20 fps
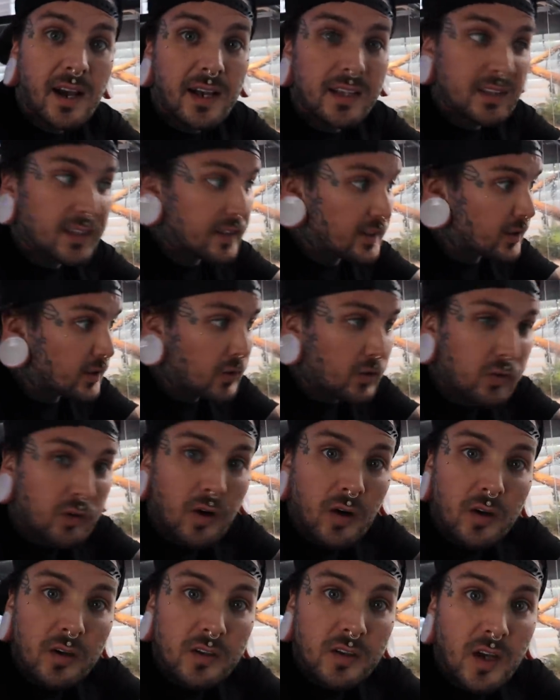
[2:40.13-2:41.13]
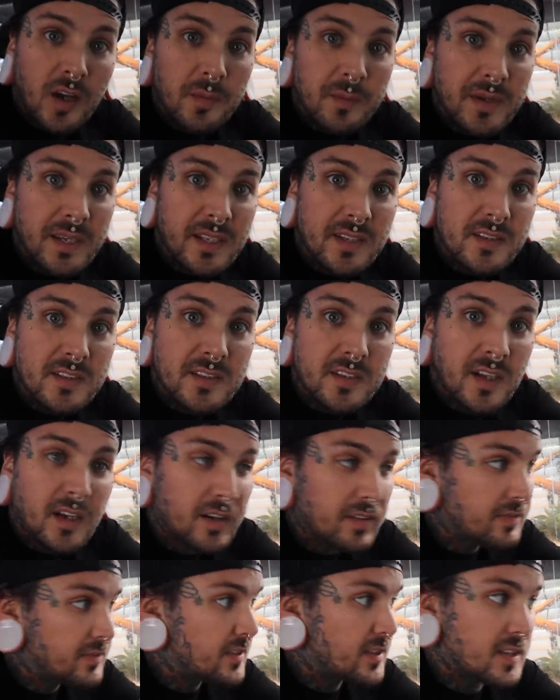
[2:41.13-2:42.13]
I let her crawl on me and
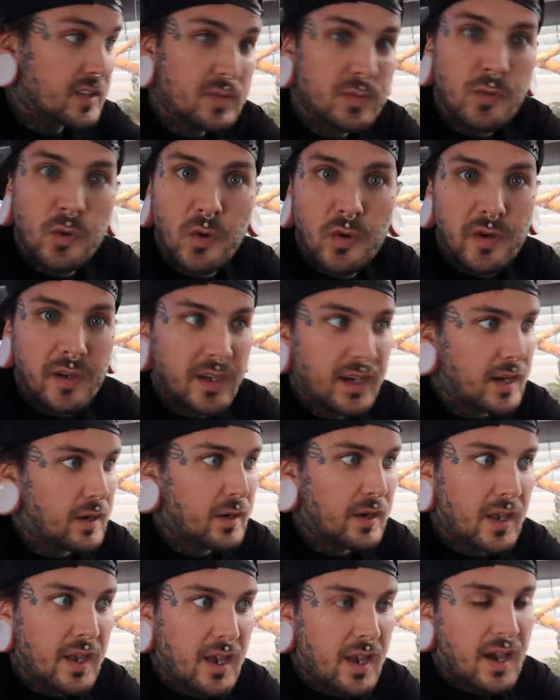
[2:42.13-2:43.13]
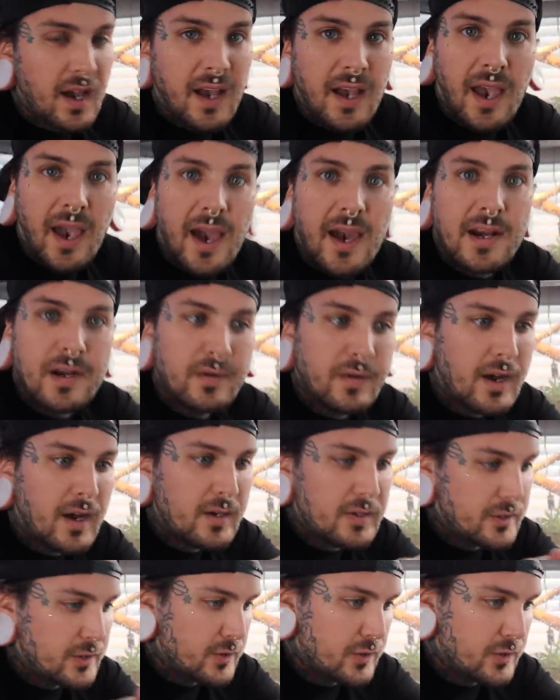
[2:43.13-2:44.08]
stuff. This morning I had her out.